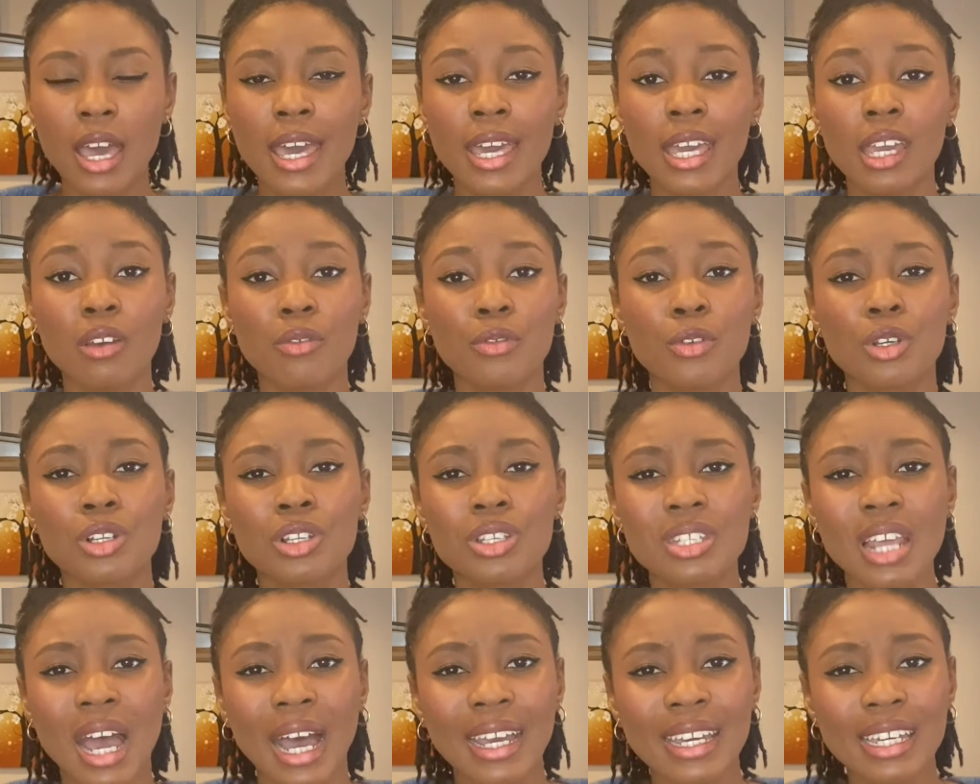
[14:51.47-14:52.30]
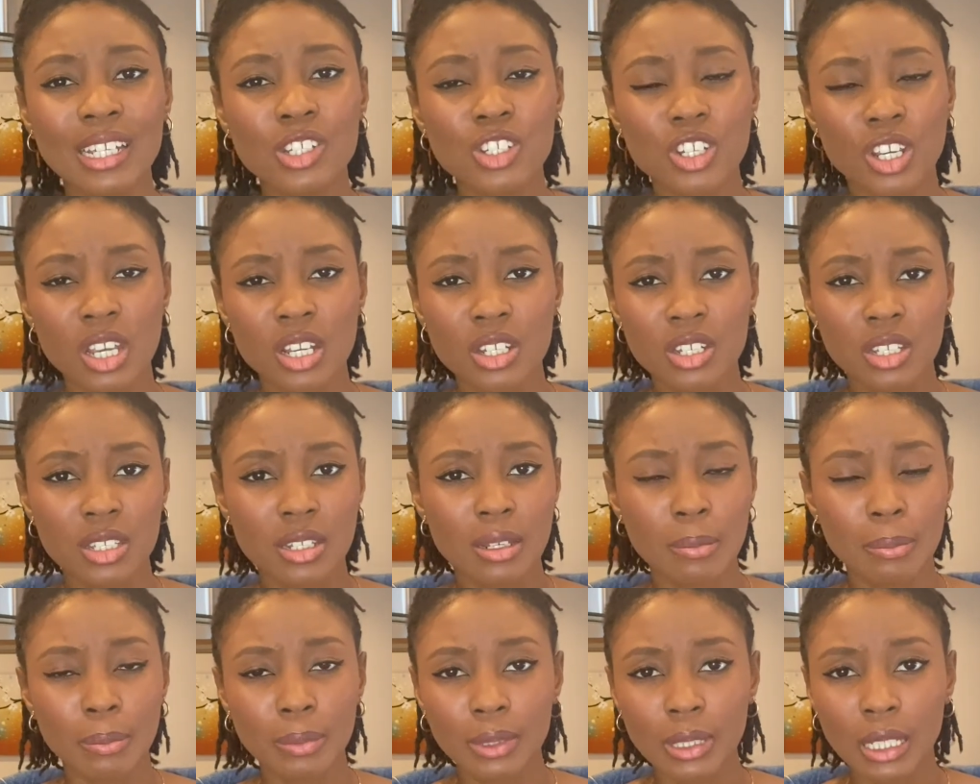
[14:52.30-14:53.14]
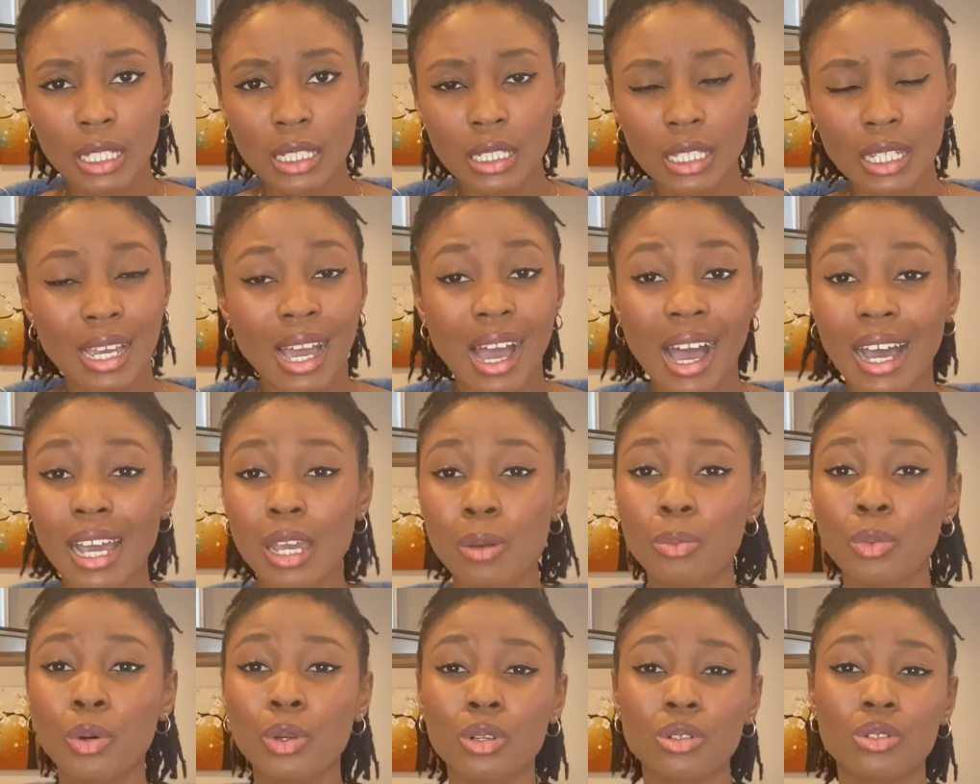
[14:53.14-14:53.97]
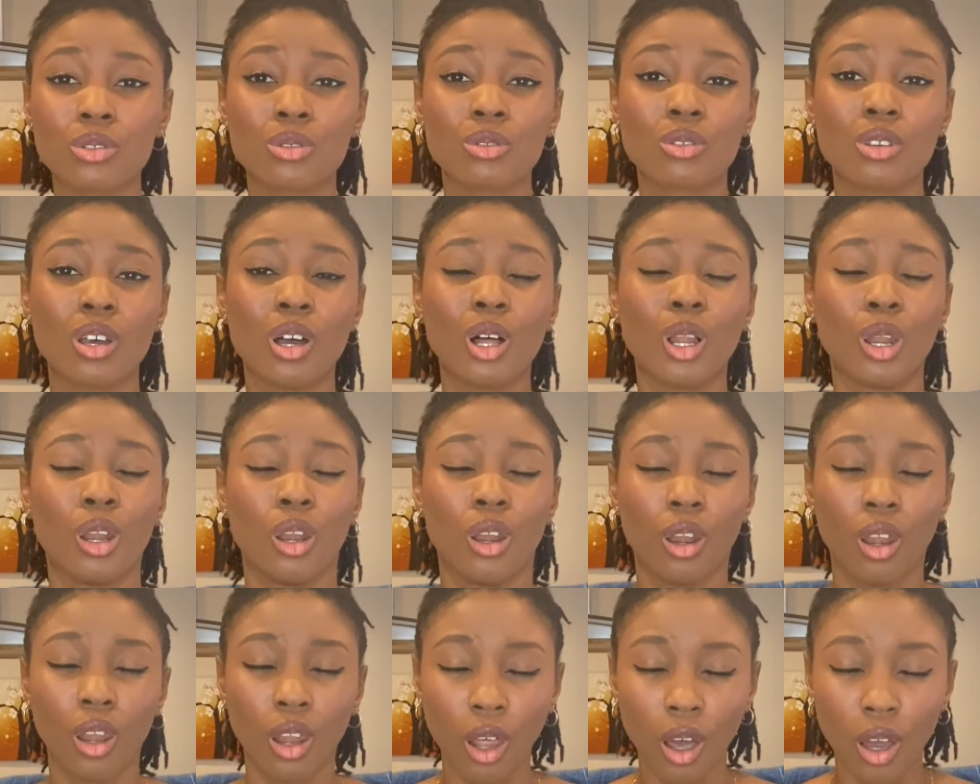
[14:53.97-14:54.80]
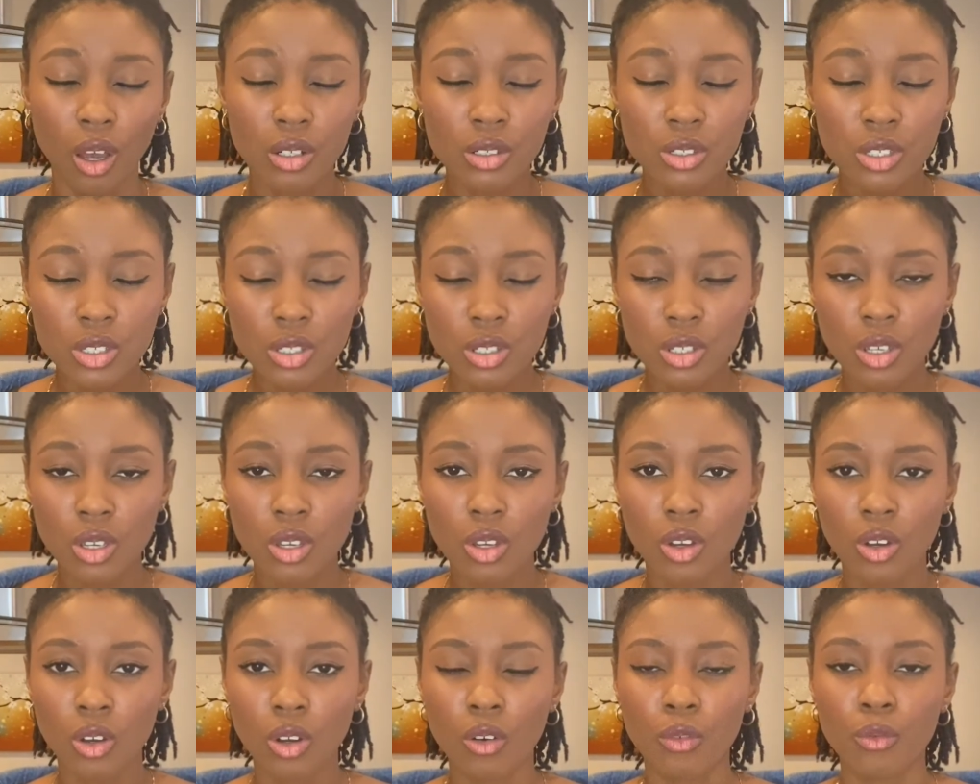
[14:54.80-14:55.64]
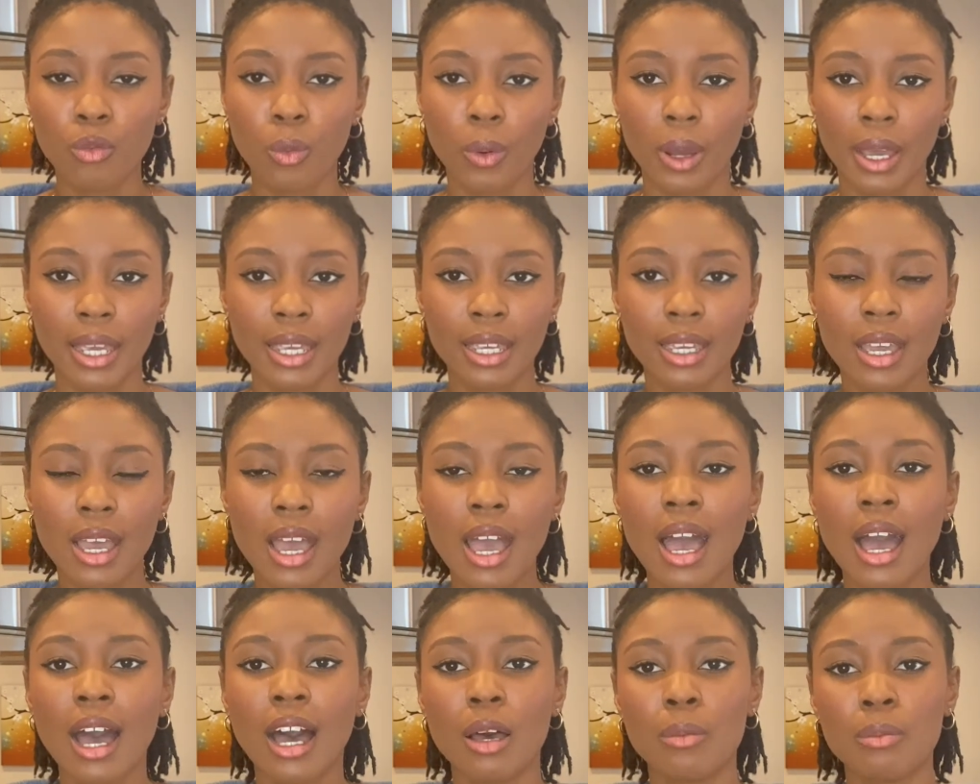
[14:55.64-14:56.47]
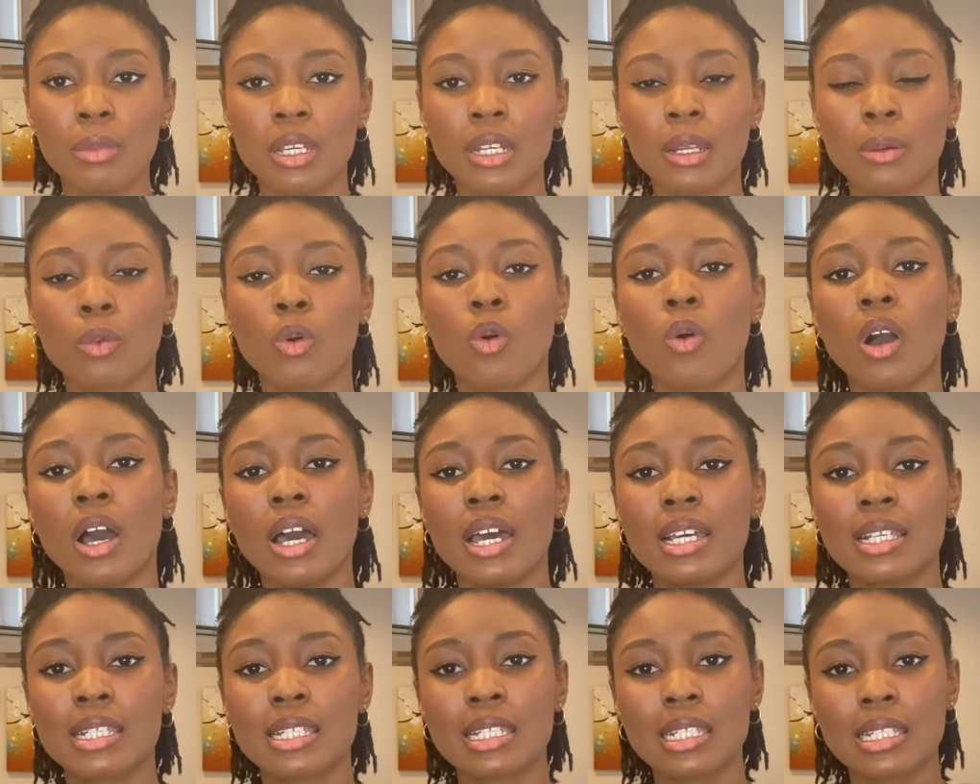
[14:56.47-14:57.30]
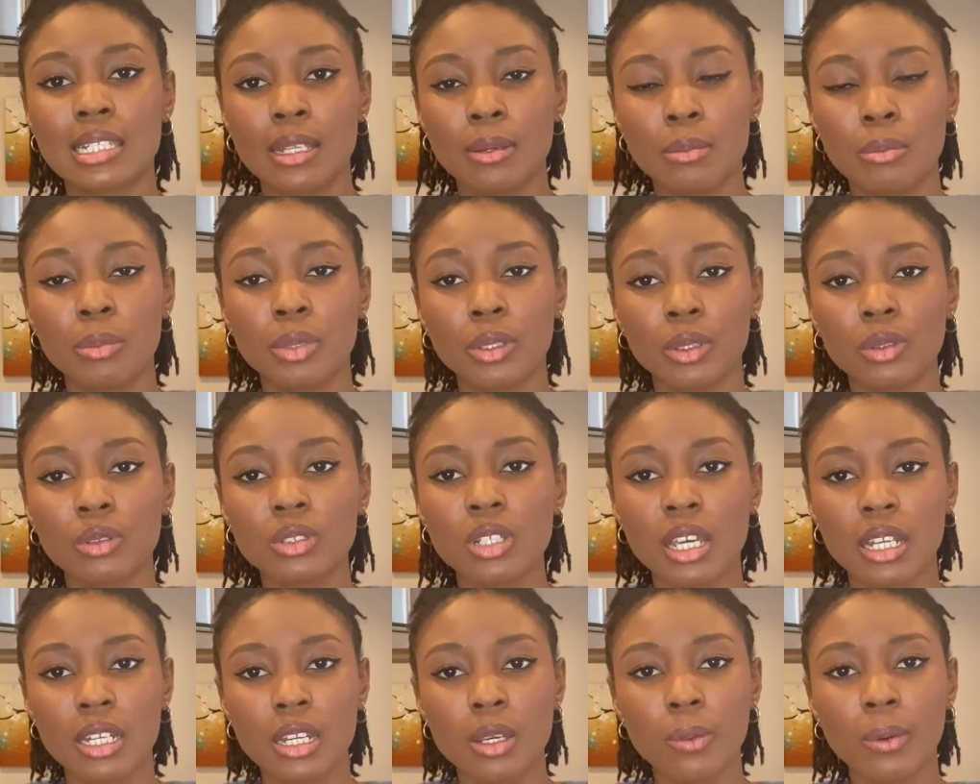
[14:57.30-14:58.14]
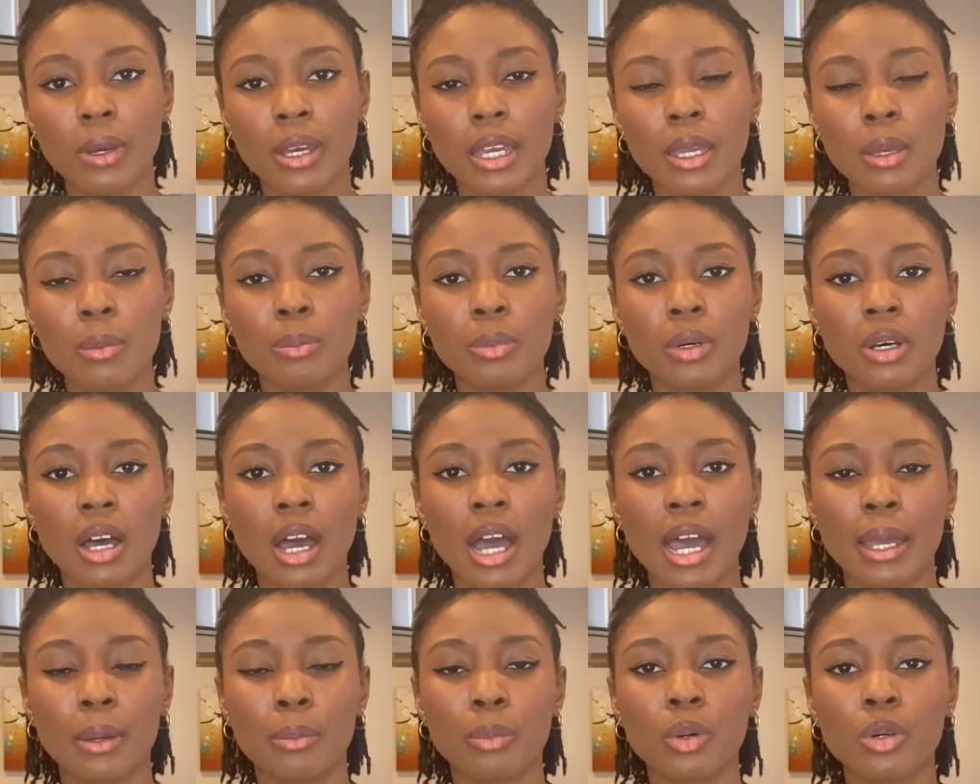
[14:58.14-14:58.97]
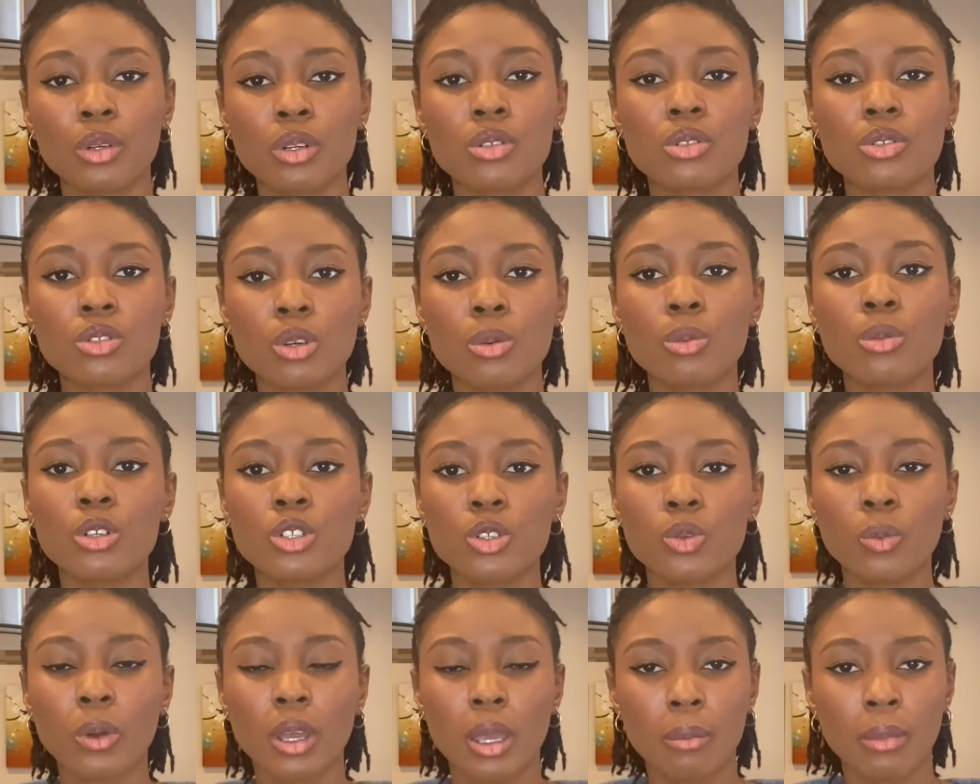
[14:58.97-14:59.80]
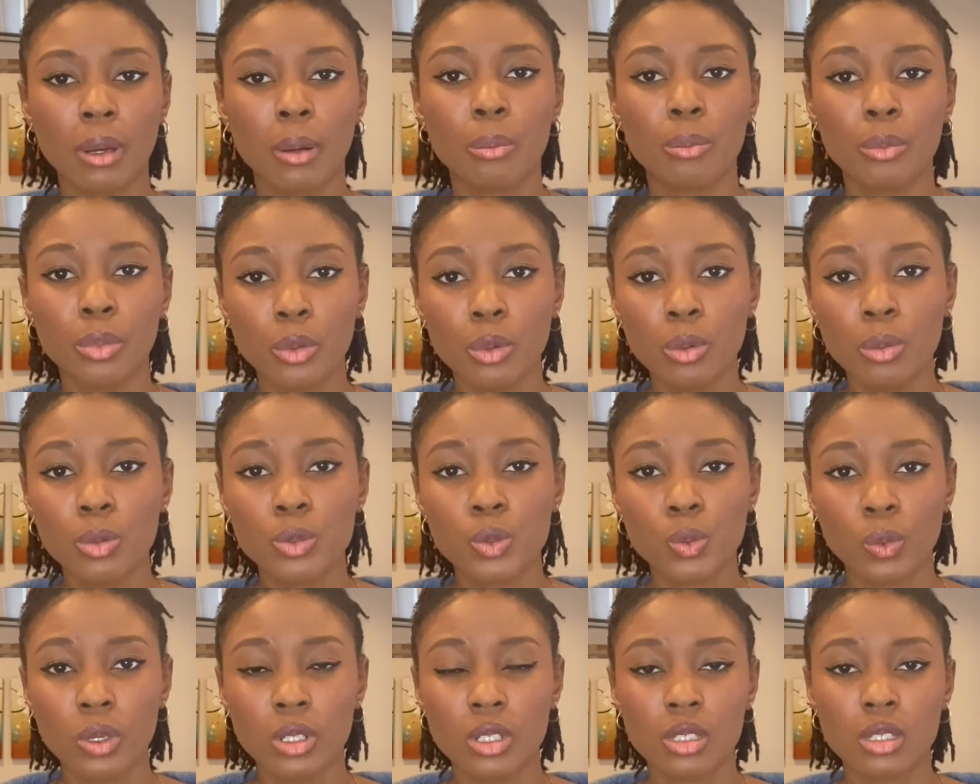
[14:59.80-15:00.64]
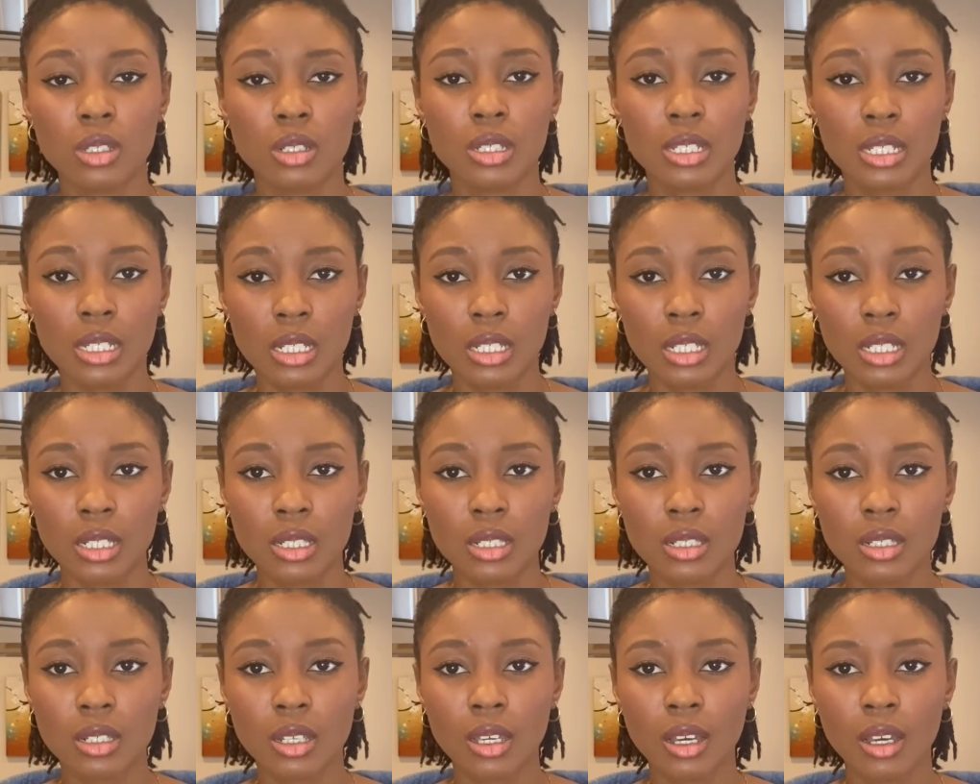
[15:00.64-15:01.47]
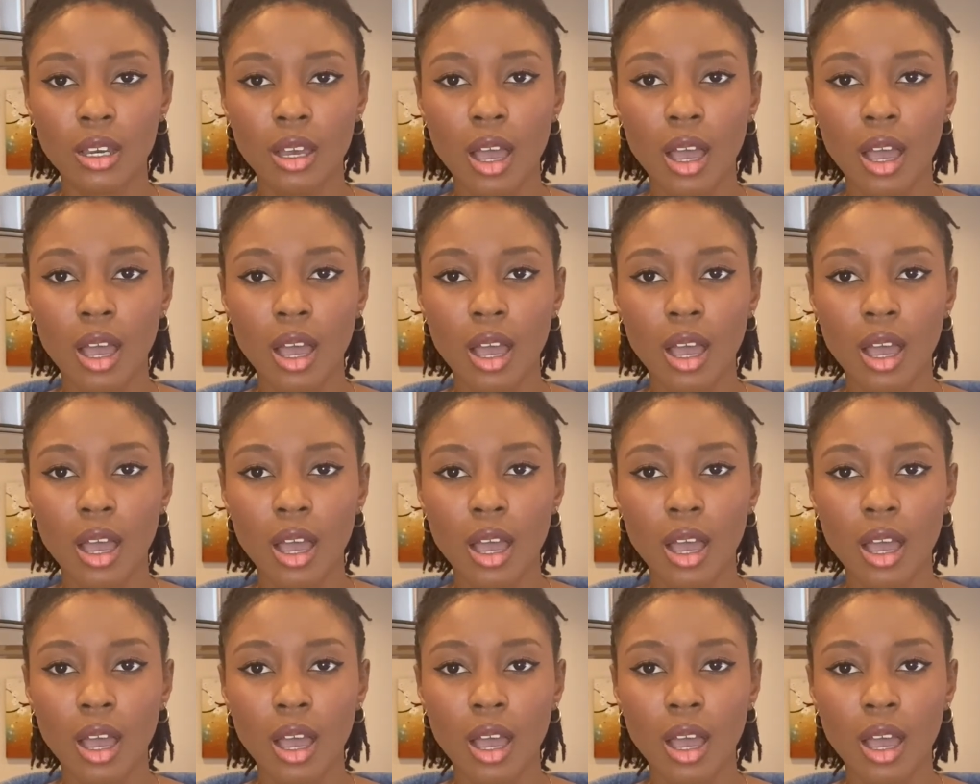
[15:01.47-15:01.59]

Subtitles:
If your diet changes completely, I put on a lot of weight. I mean, I'm quite a slim build anyway, but I put on so much weight, my boobs went to D's.